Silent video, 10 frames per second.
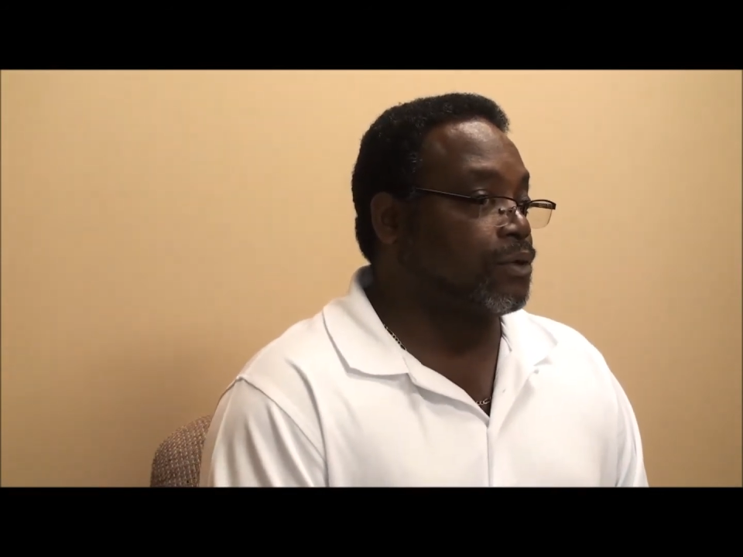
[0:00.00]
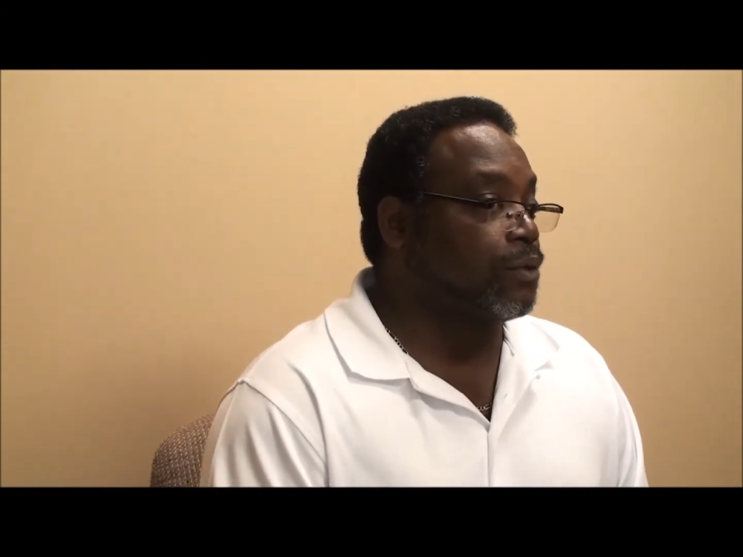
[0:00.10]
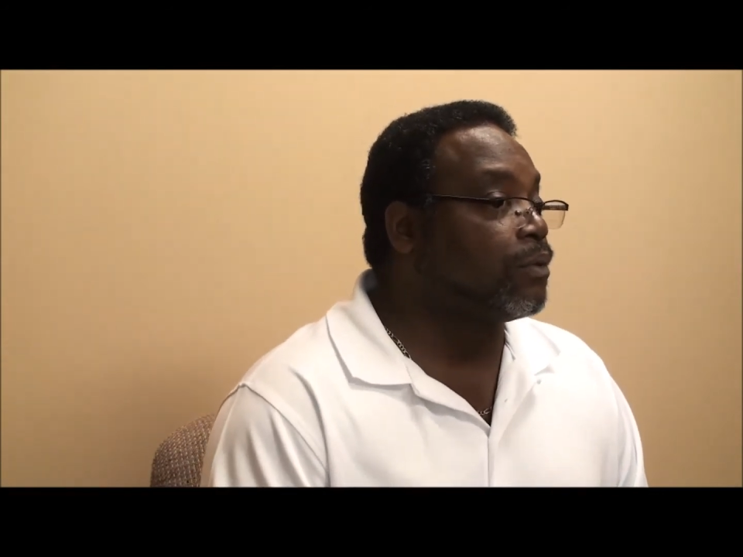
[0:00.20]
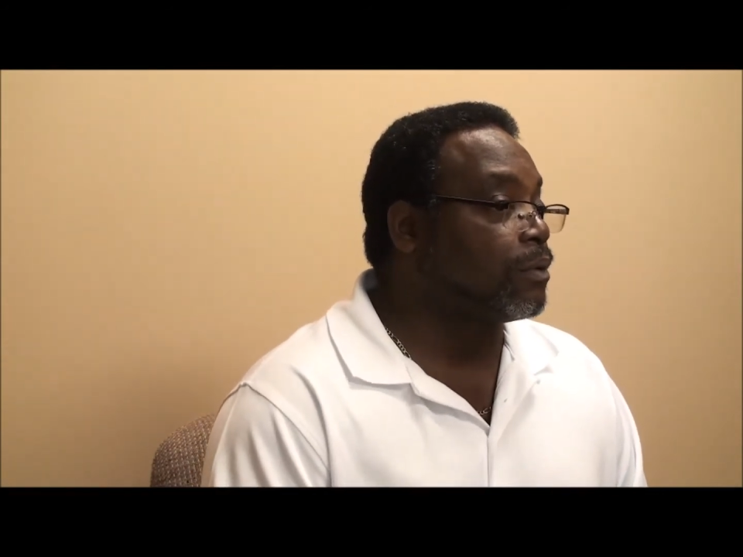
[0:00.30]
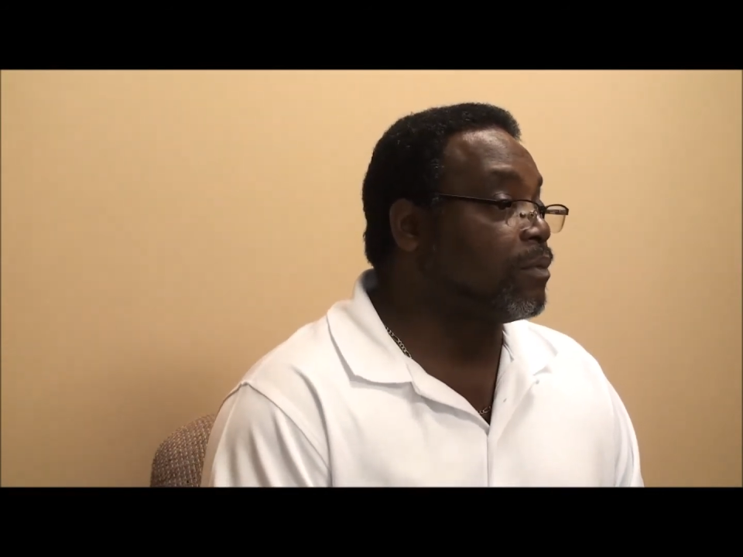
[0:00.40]

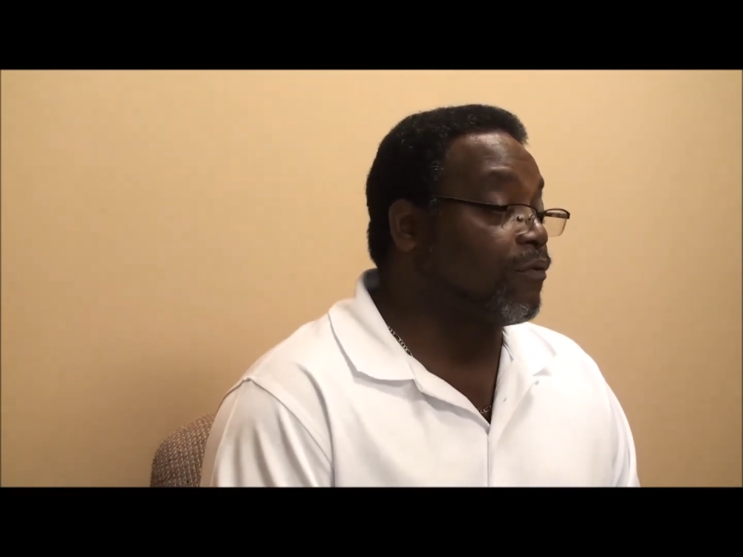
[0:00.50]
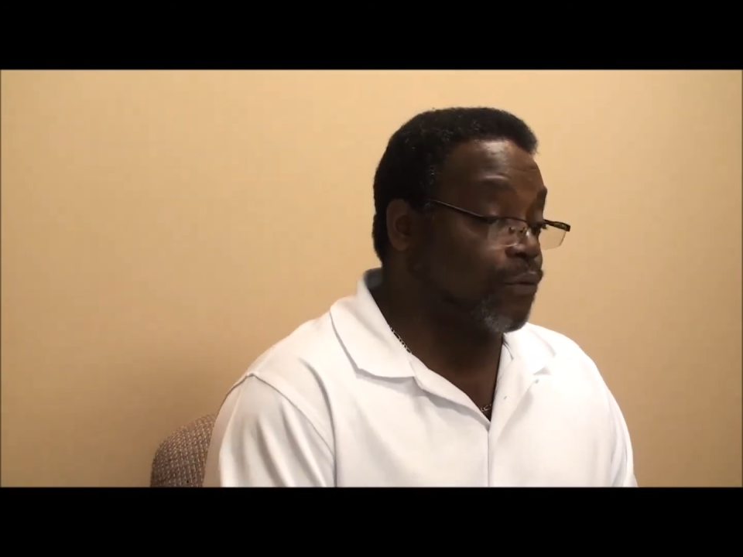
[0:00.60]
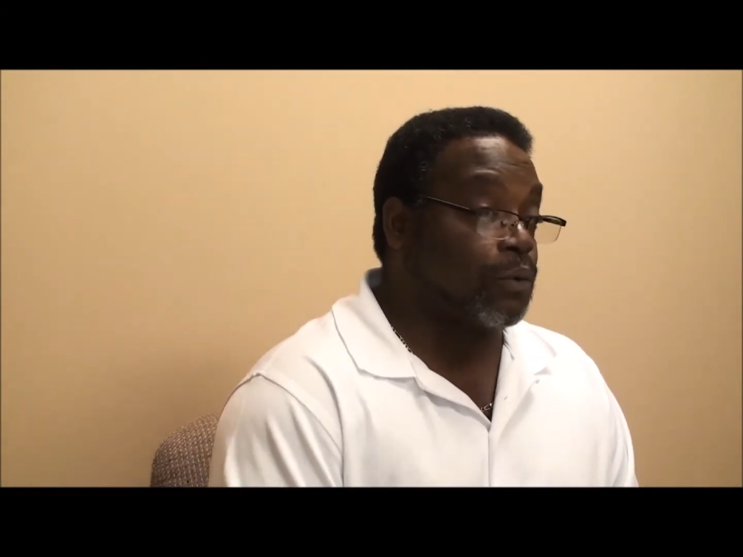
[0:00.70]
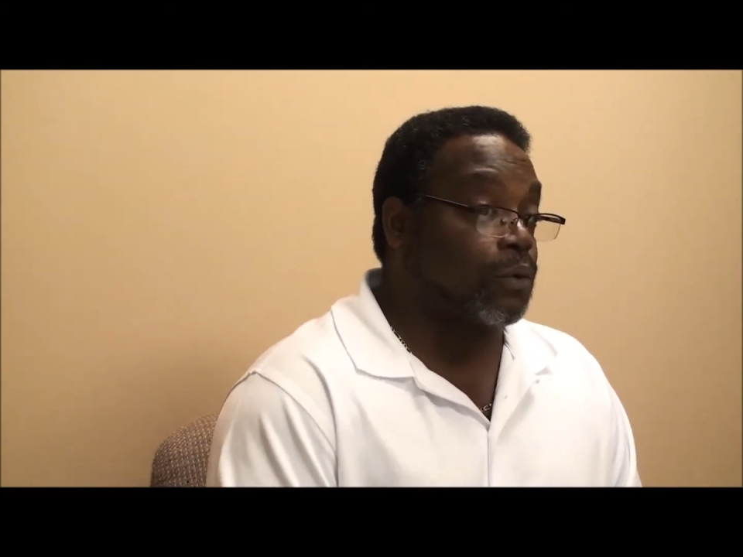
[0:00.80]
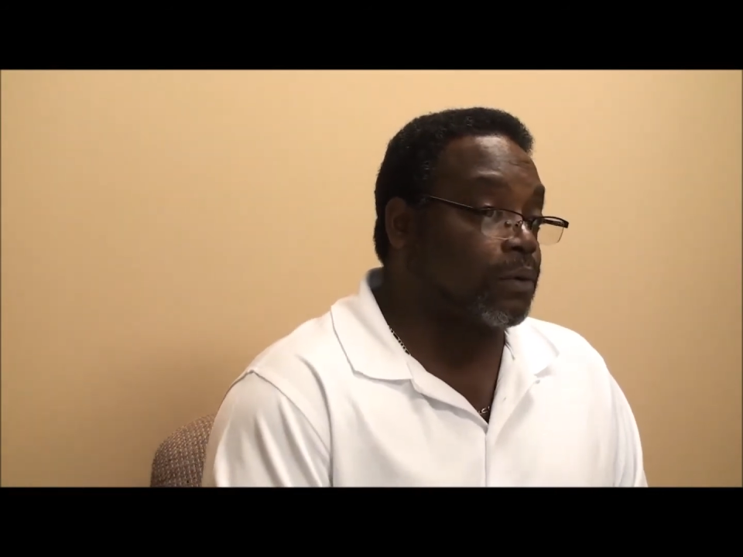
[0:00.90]
doing
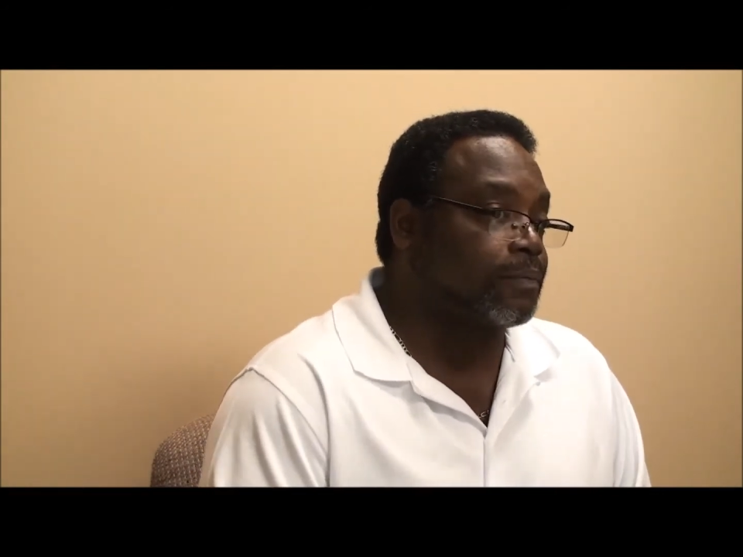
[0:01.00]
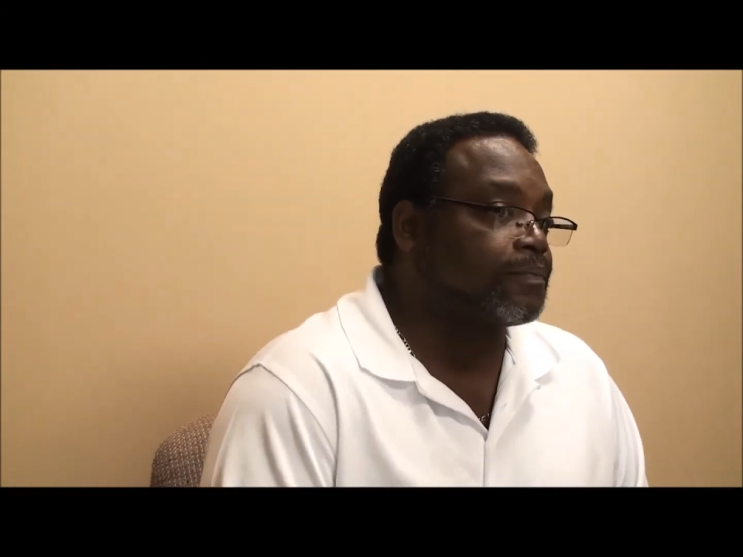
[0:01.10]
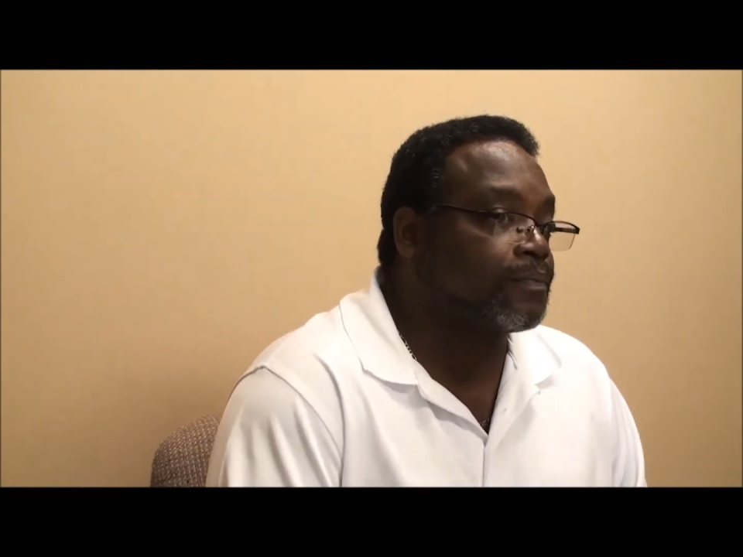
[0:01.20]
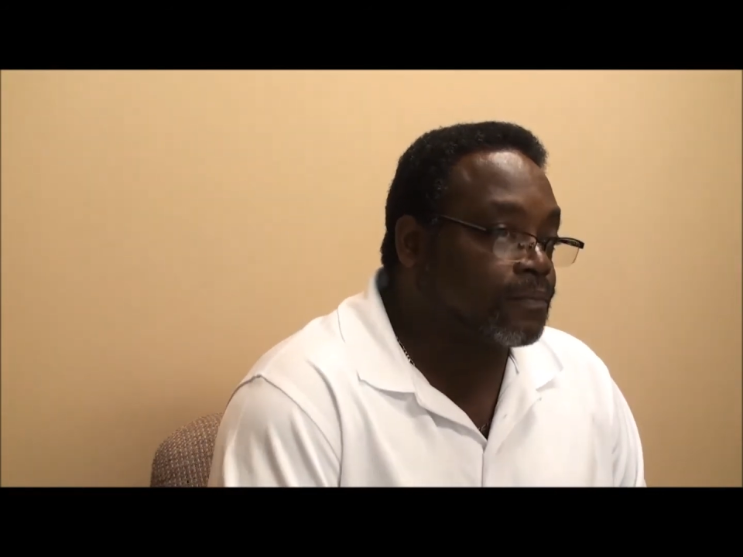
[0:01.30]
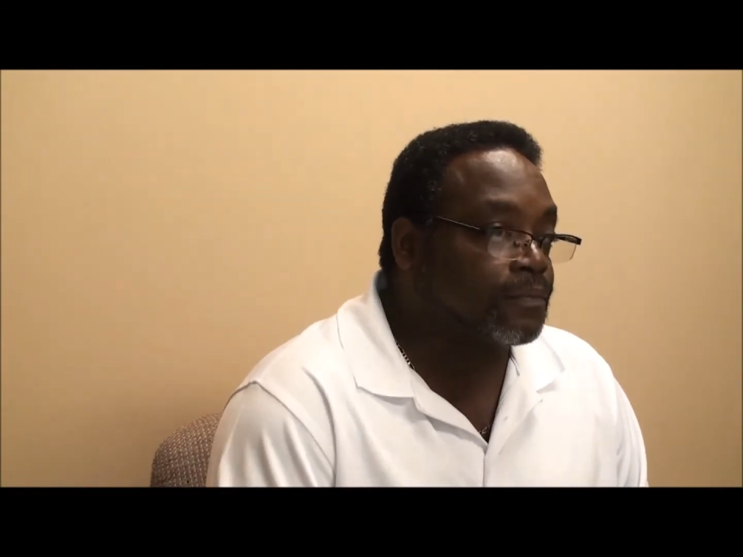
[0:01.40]
before.
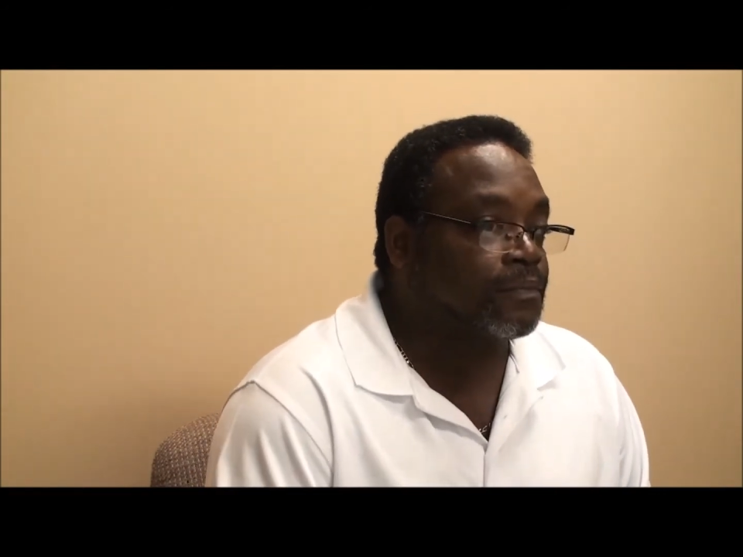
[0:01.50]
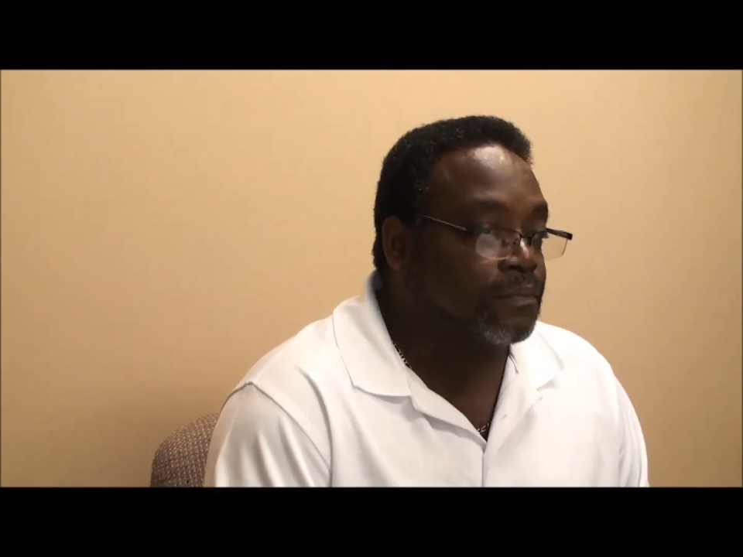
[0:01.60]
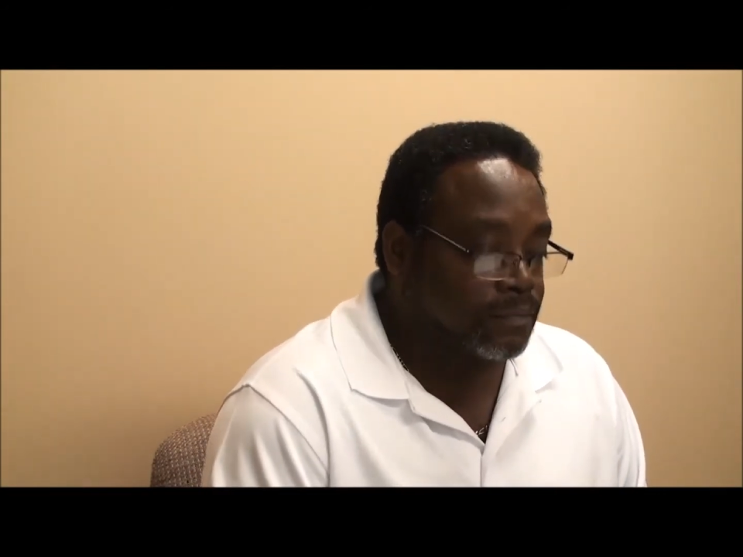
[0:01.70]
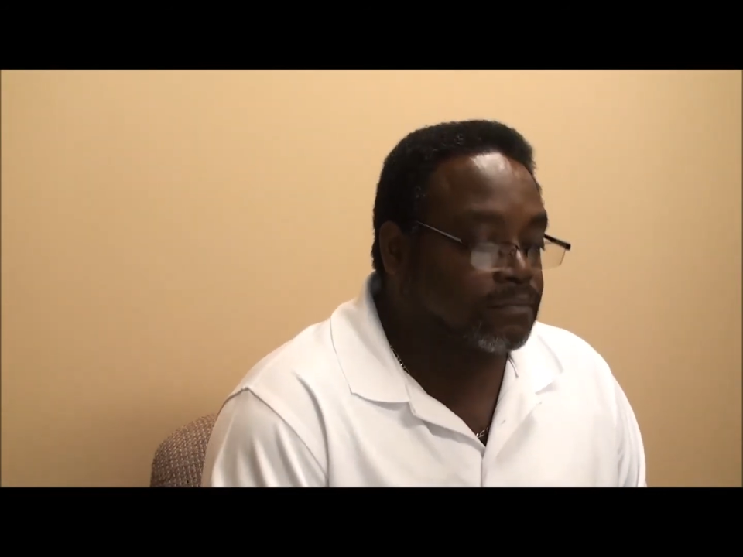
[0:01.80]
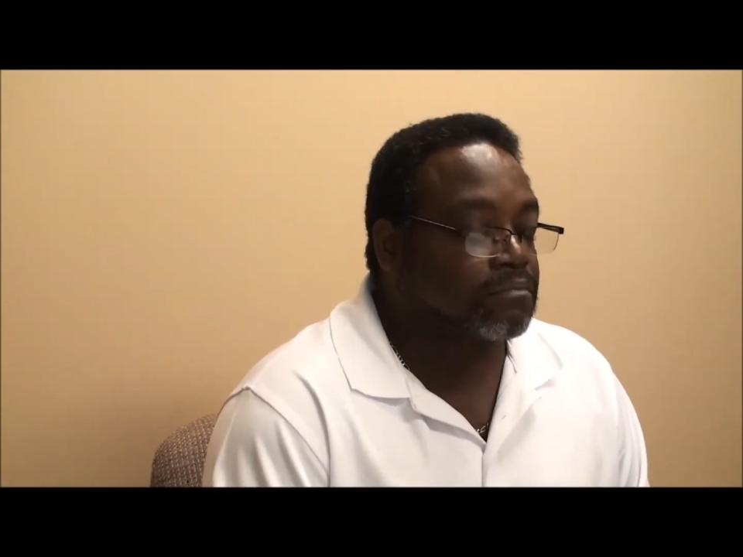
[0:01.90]
Great.